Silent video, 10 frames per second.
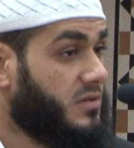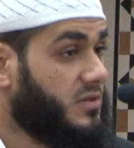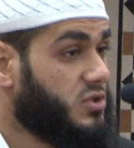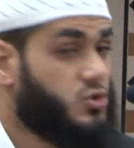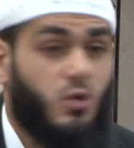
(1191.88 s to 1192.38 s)

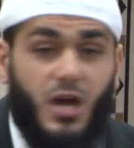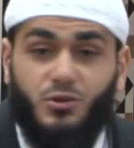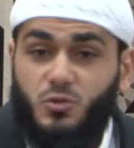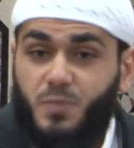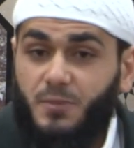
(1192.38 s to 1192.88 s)

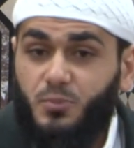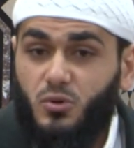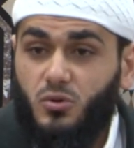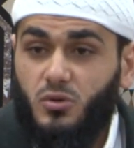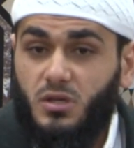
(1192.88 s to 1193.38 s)
200
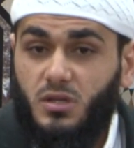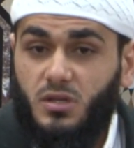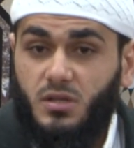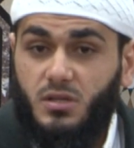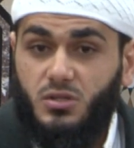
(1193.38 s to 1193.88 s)
people,
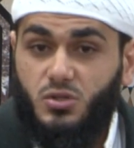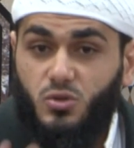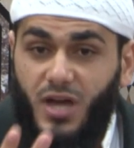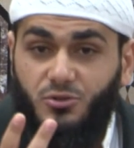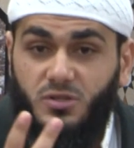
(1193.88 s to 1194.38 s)

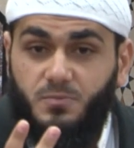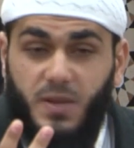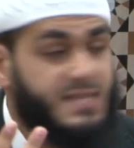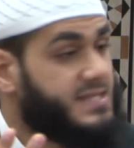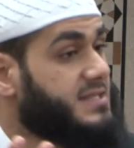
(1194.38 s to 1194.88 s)
200
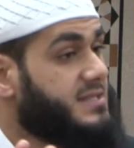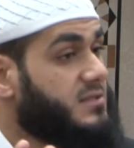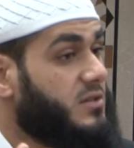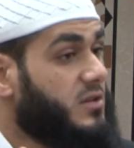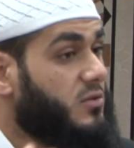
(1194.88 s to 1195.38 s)
places
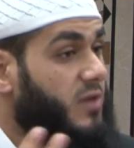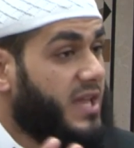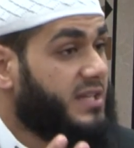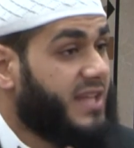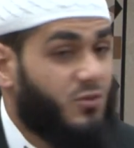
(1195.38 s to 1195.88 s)

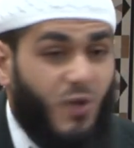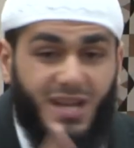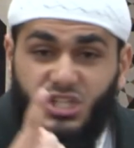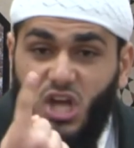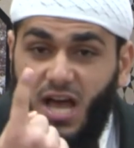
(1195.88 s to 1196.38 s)
raided and
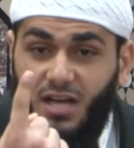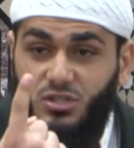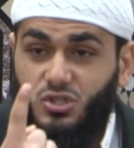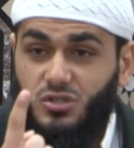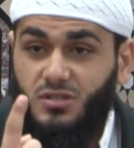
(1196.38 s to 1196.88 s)
one
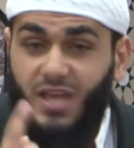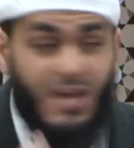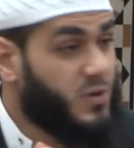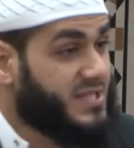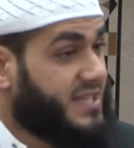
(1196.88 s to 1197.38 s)
charge,
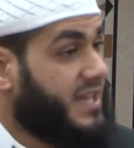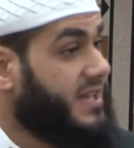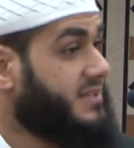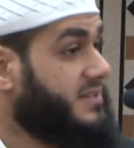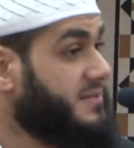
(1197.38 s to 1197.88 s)
and we're
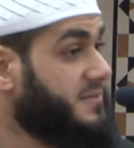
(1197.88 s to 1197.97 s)
scared.